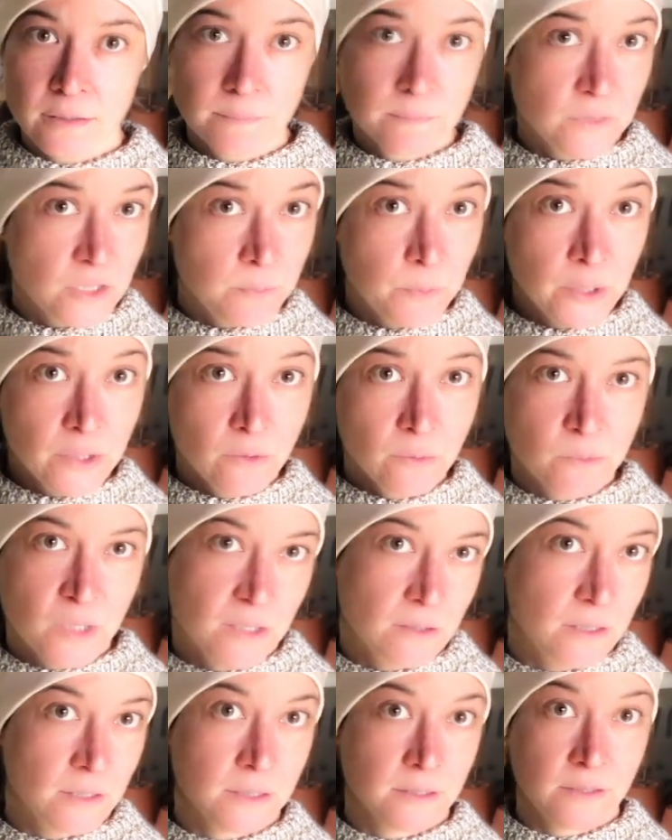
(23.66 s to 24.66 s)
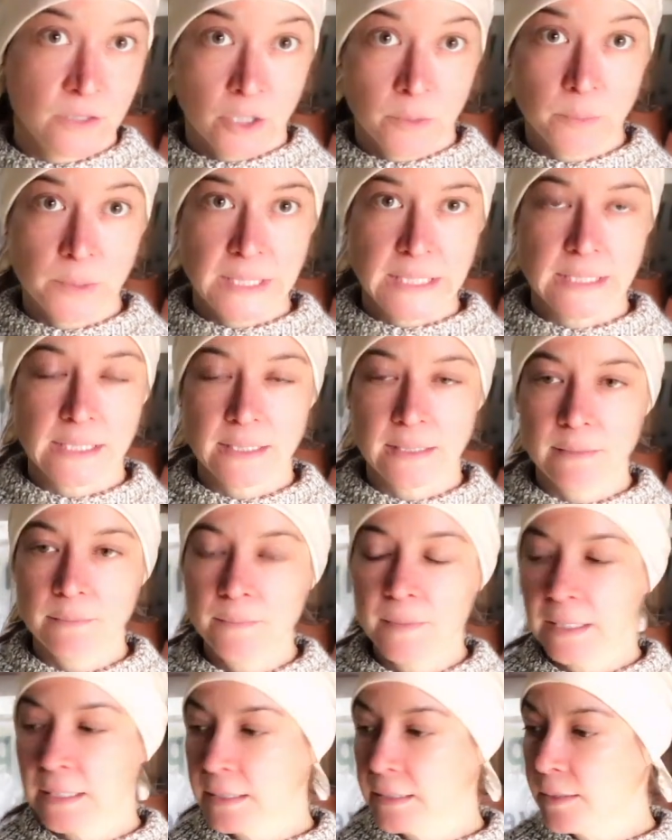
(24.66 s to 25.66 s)
tomorrow. I'm not going to start planting them.
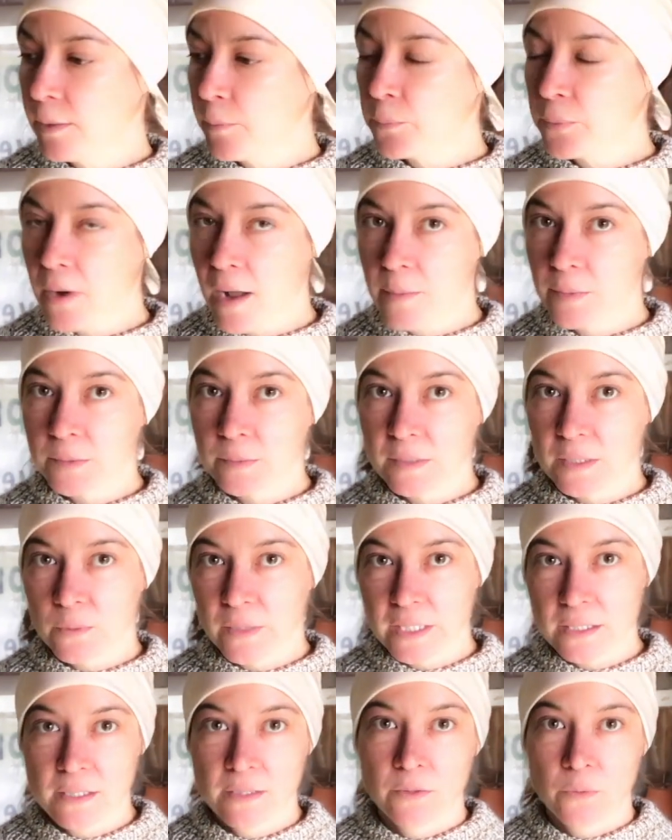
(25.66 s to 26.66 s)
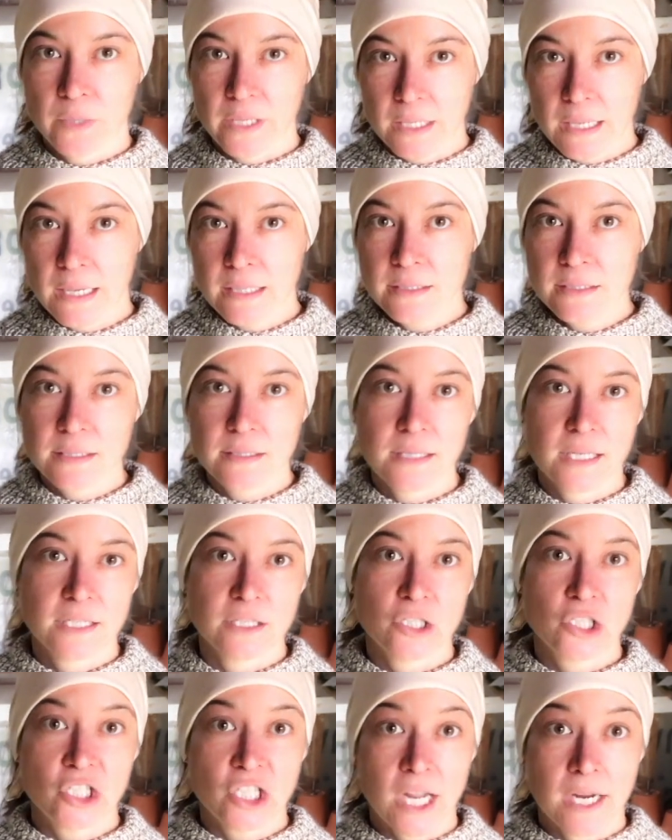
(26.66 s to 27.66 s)
Probably wait till the weekend and then
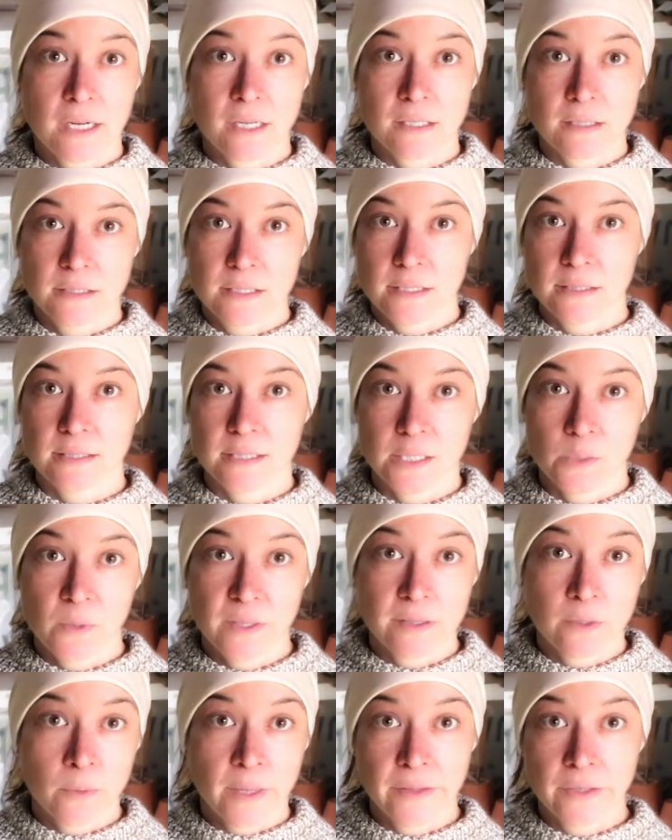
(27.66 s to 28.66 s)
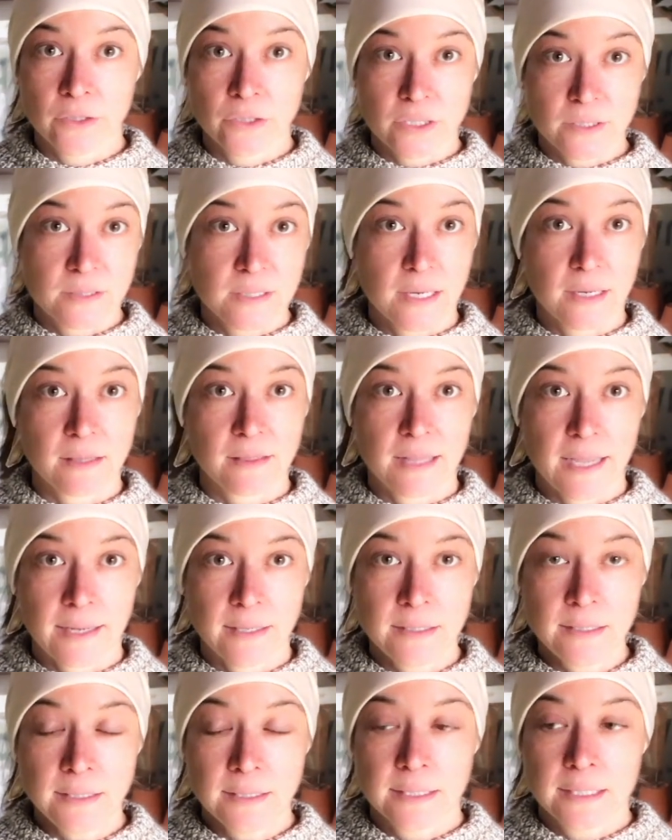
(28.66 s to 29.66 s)
check to see what the weather looks like
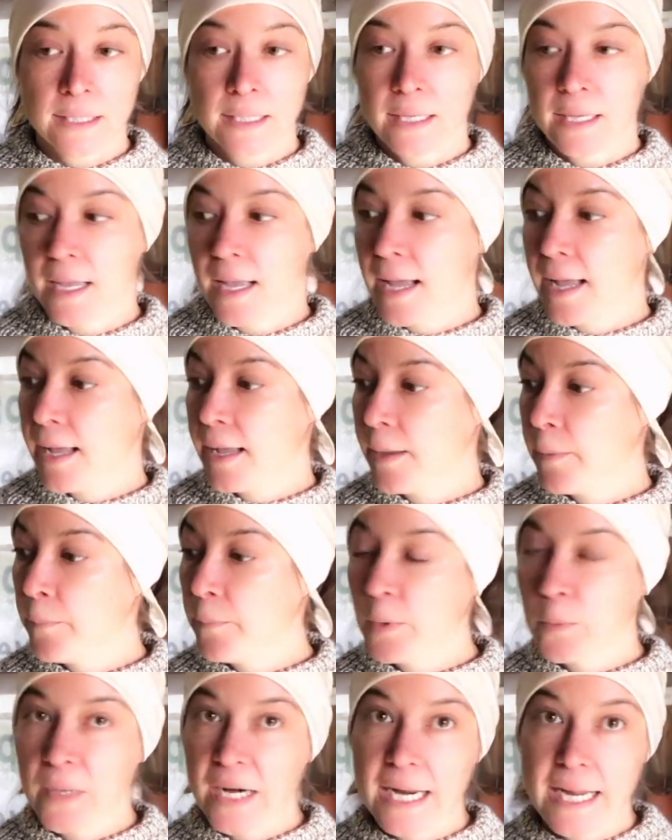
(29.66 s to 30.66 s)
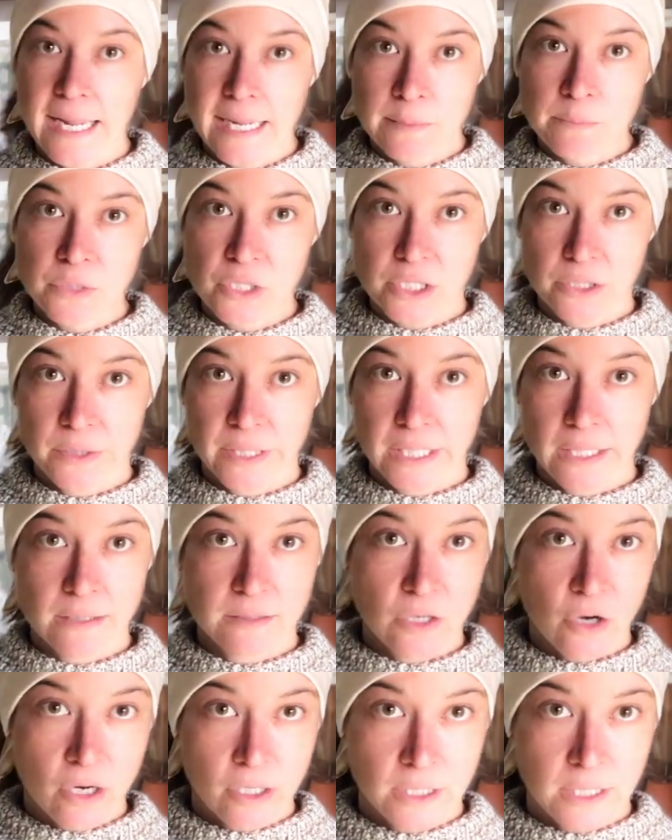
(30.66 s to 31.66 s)
then. But what I am doing is
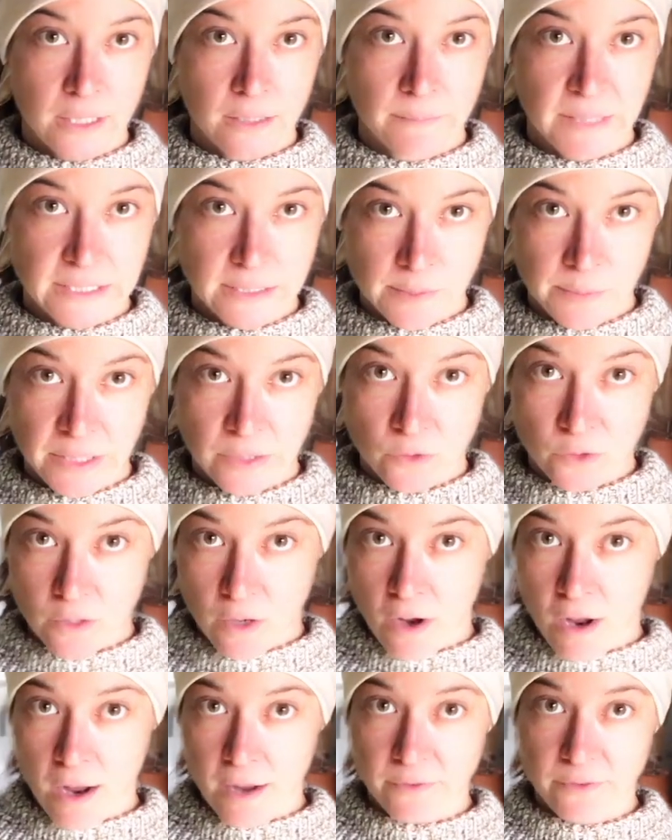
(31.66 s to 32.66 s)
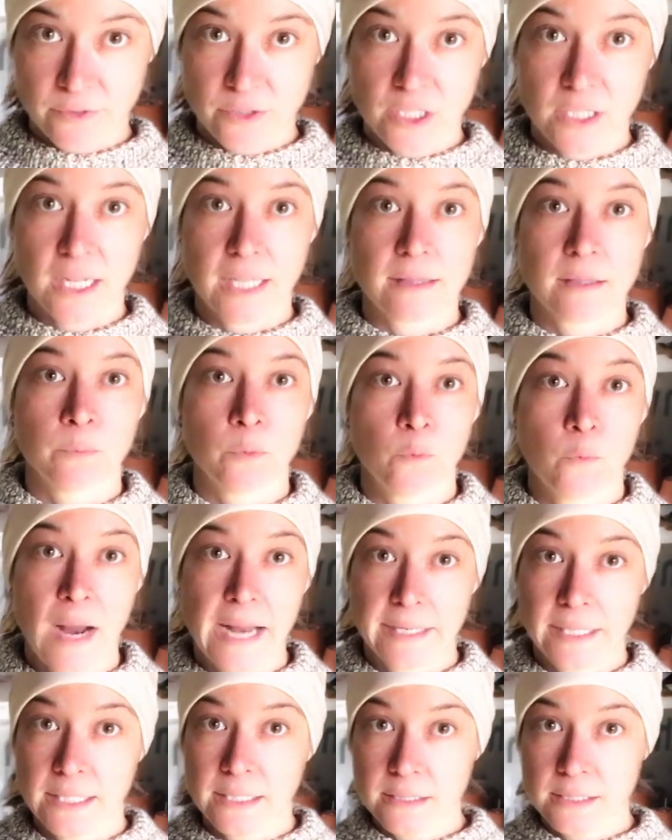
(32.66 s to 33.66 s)
hardening my tomatoes off to get them
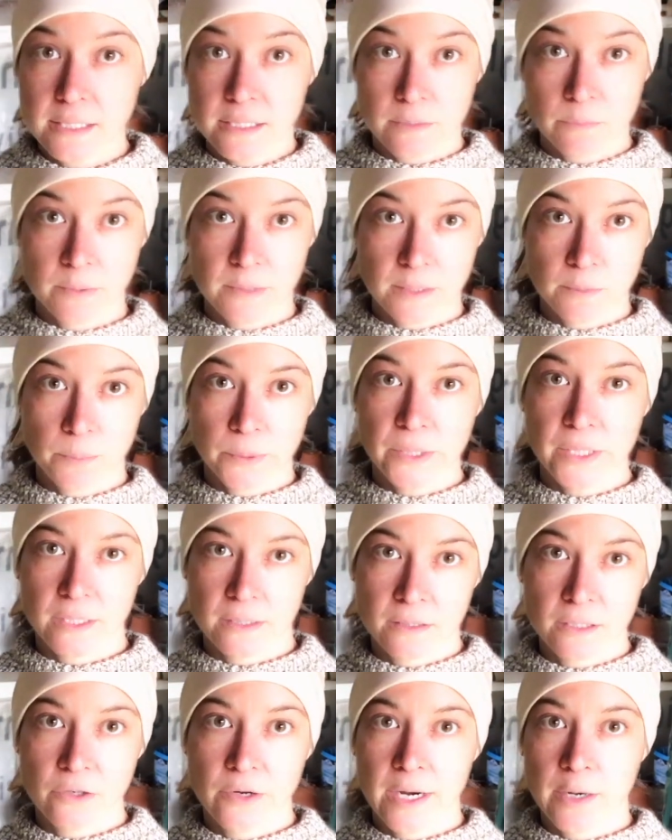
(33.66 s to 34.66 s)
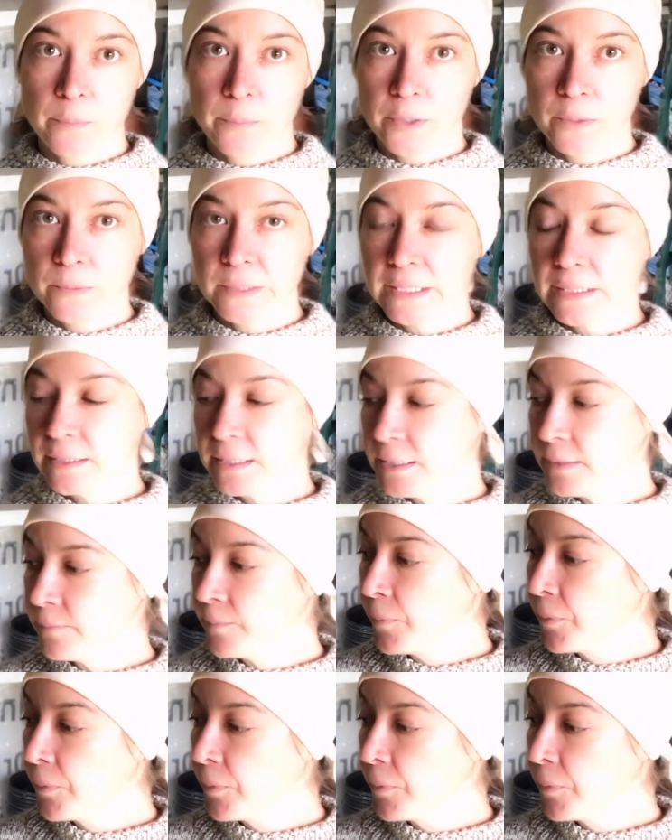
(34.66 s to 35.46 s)
ready to be put in the ground permanently.